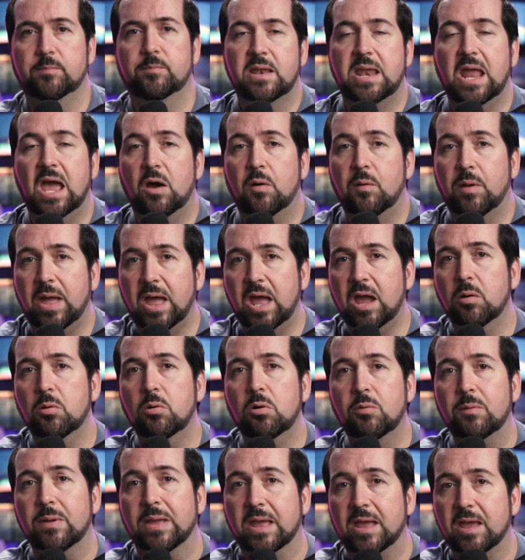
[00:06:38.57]
Now,
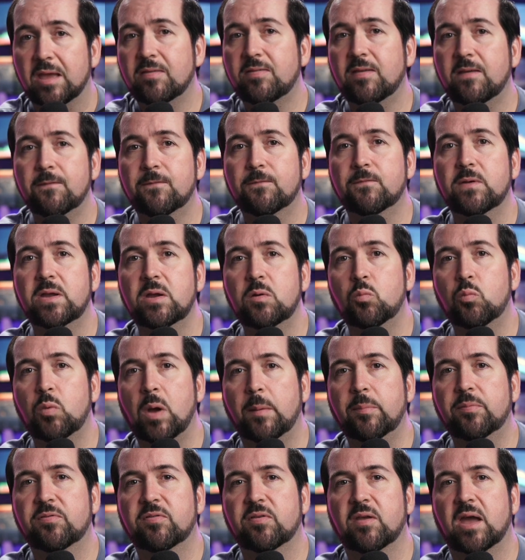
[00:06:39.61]
Hero is a free
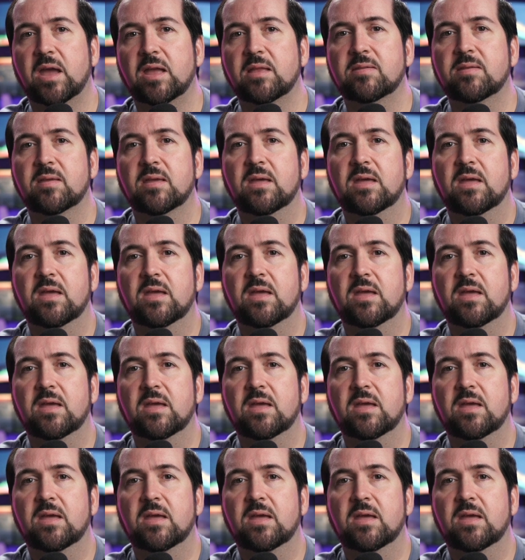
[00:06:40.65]
website